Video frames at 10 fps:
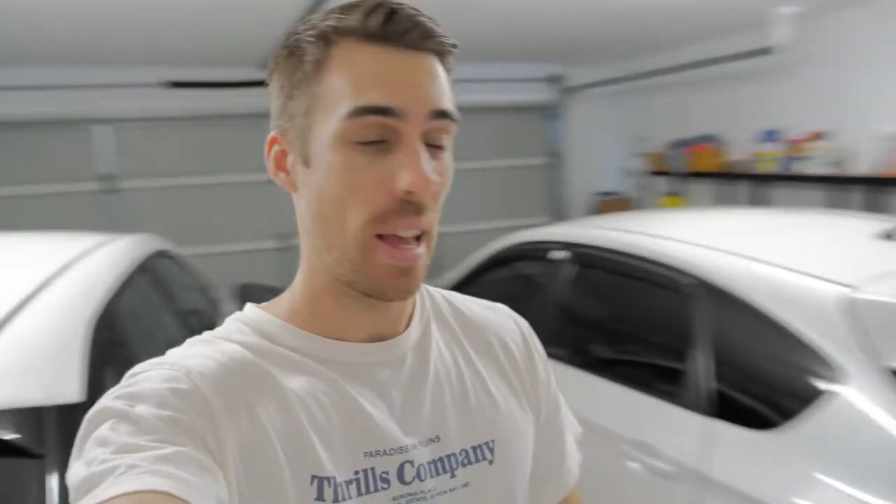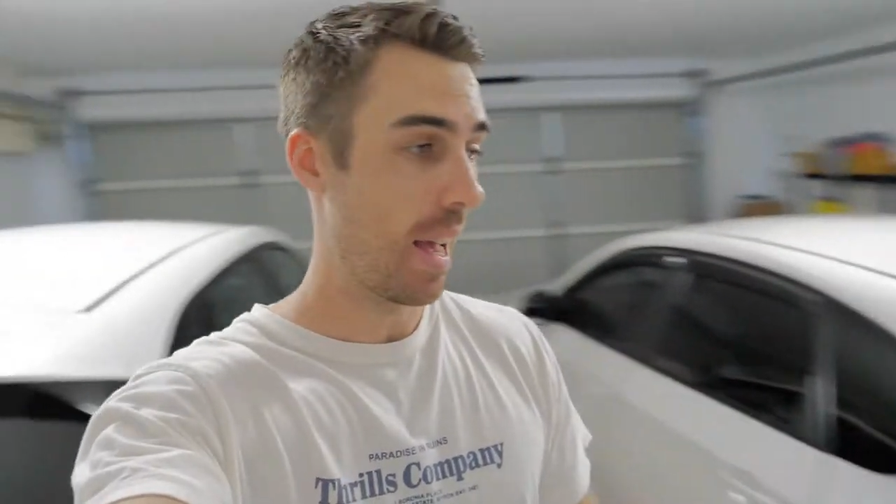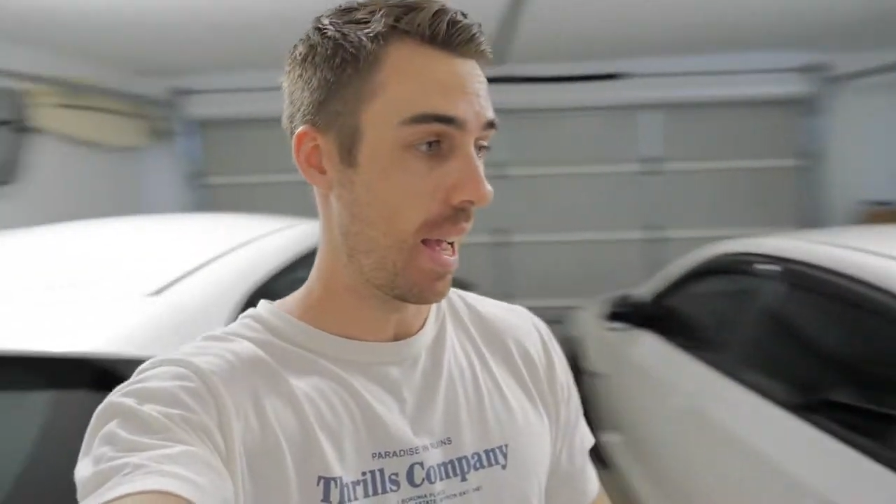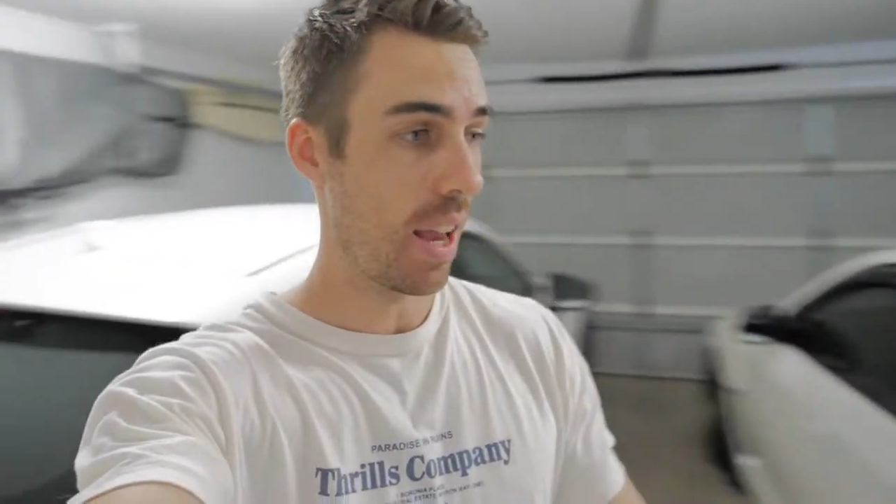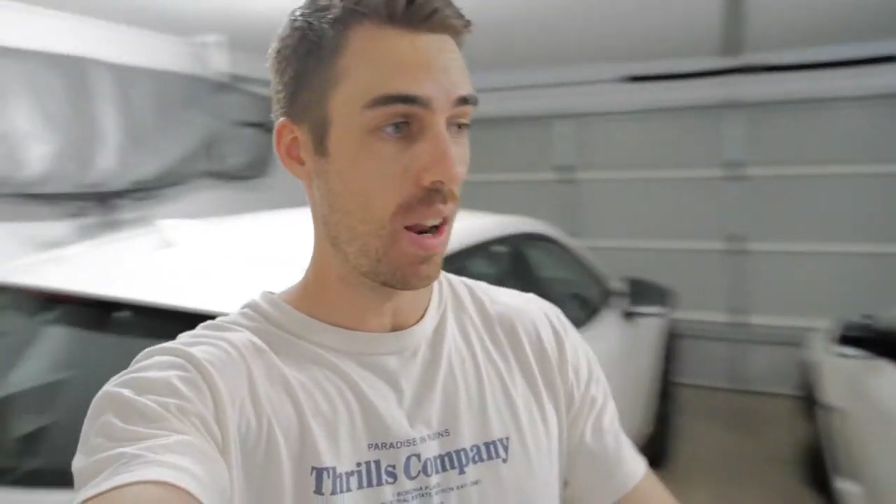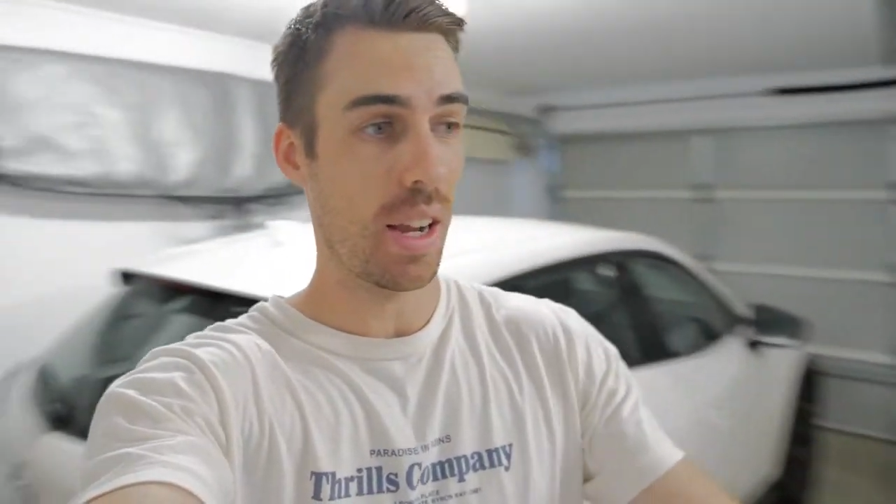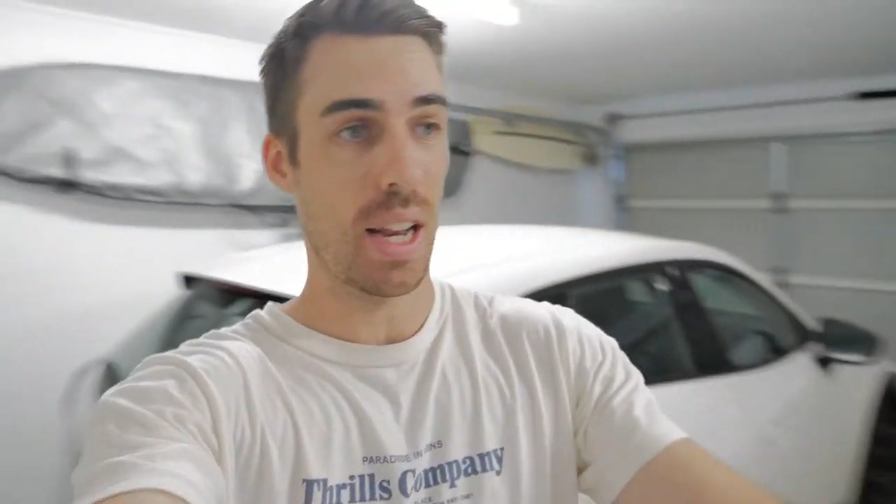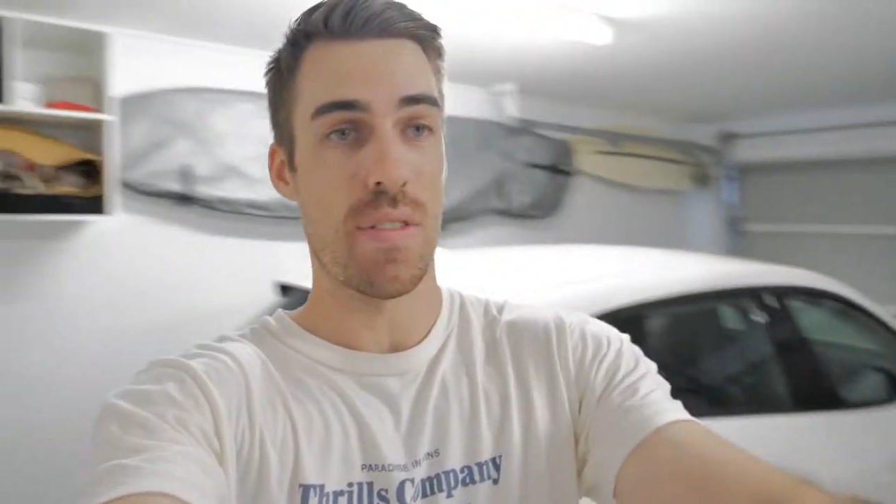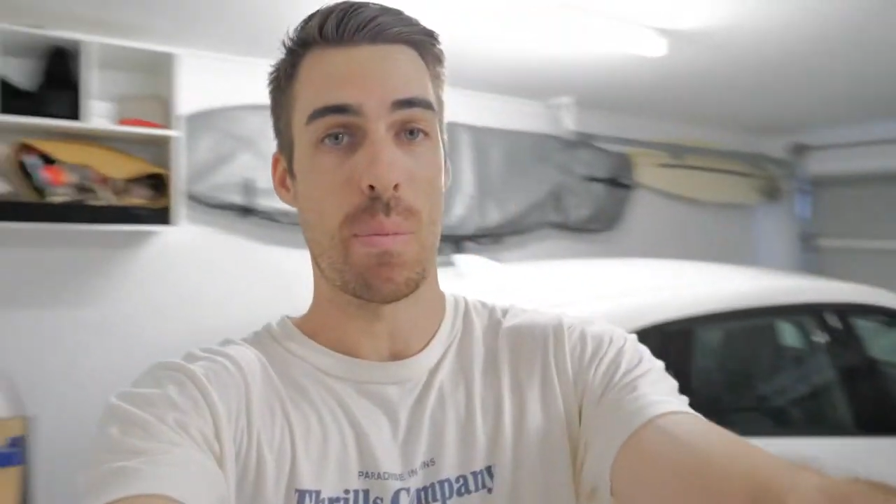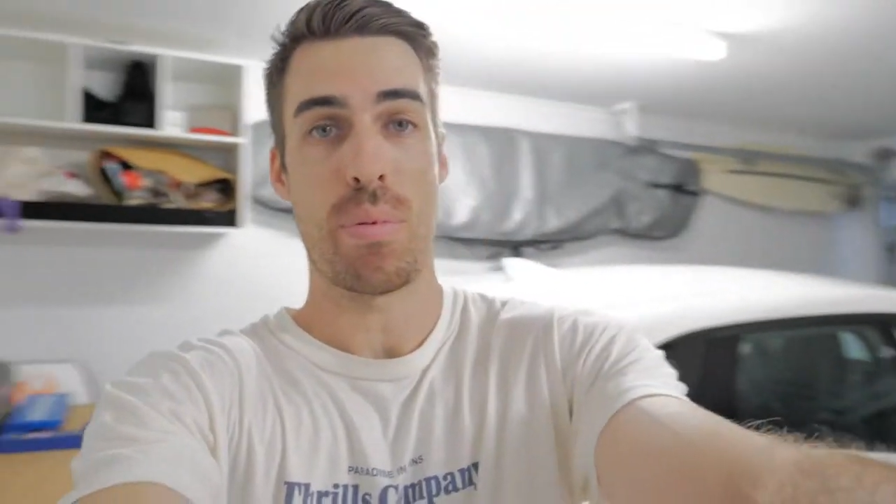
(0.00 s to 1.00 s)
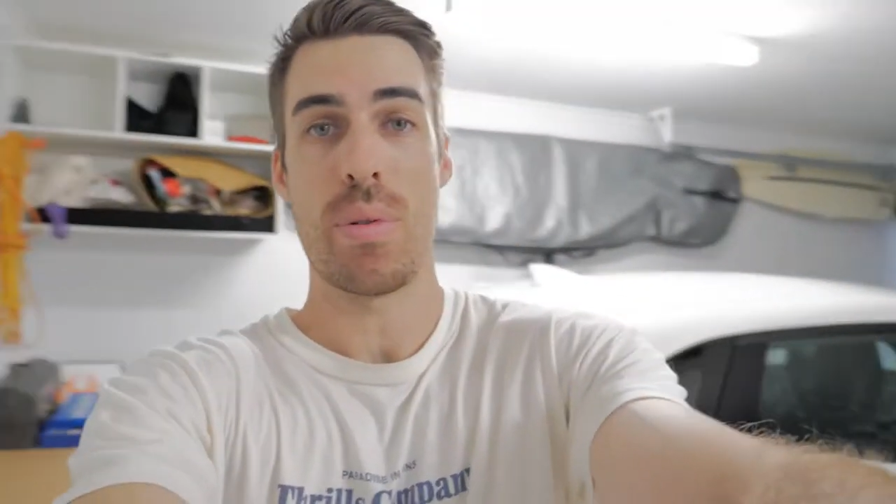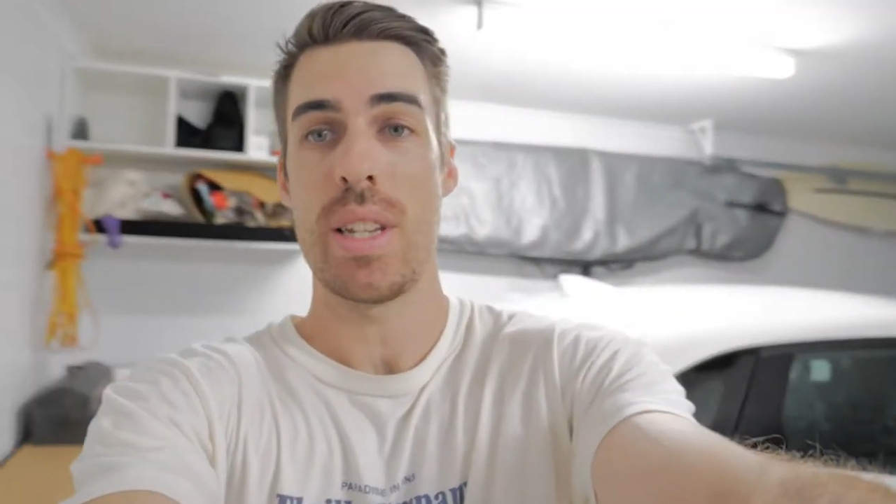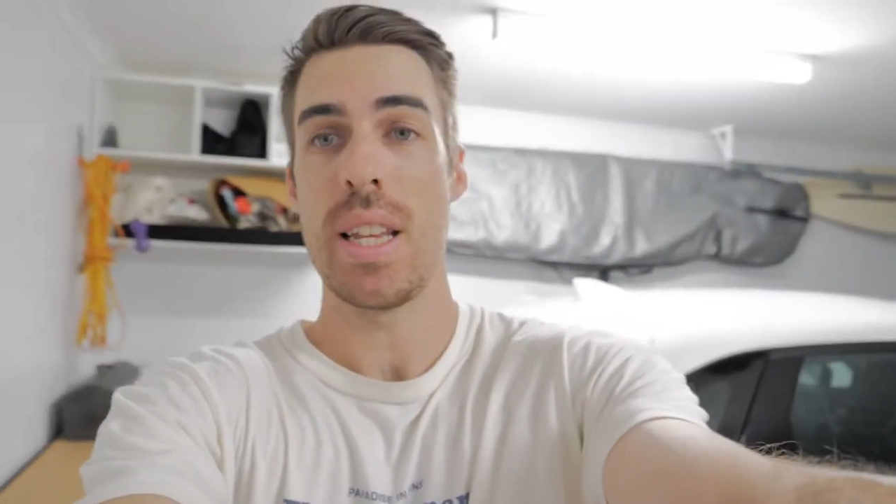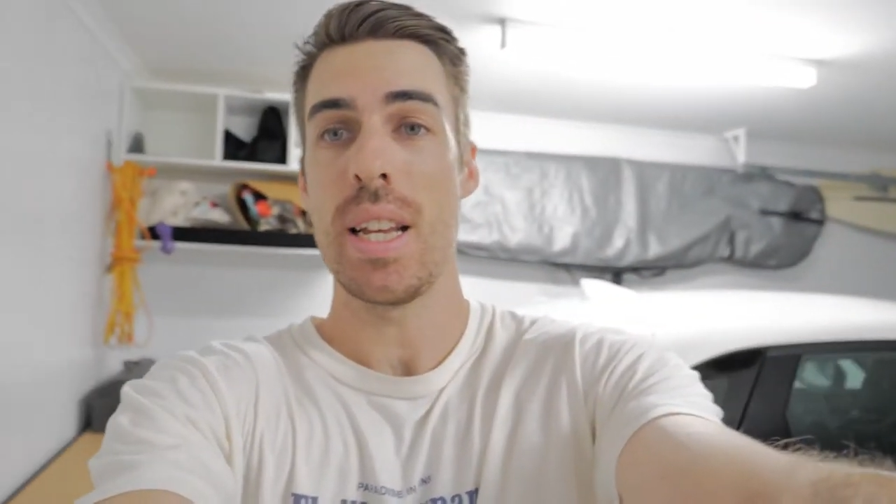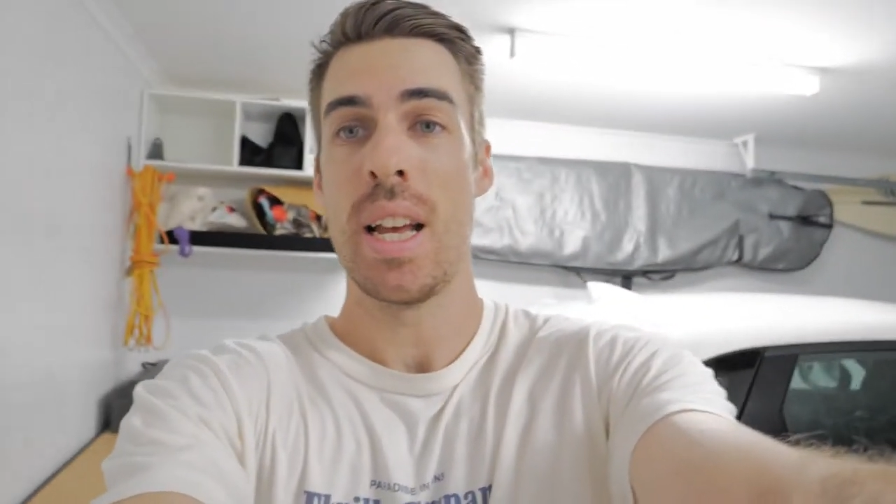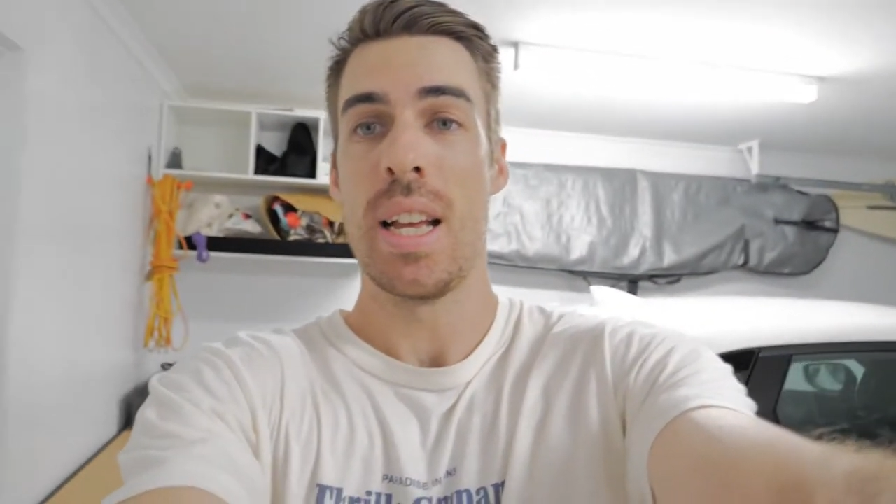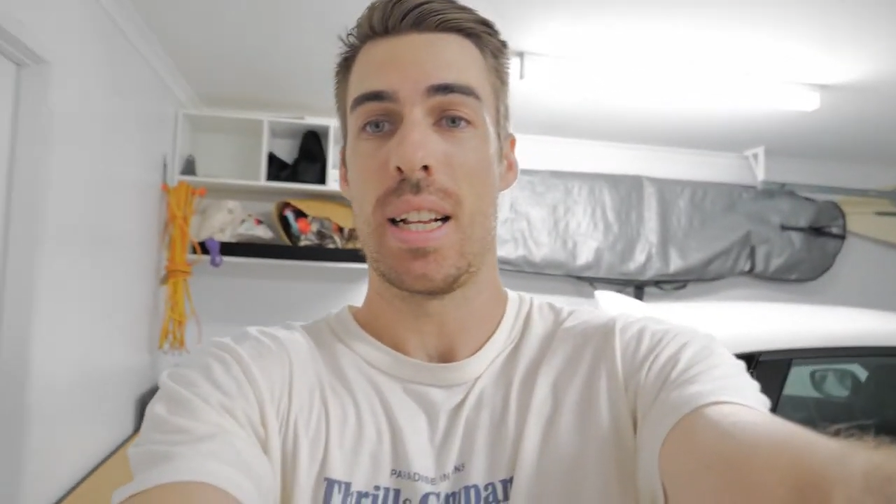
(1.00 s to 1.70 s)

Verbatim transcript: and I can have a pretty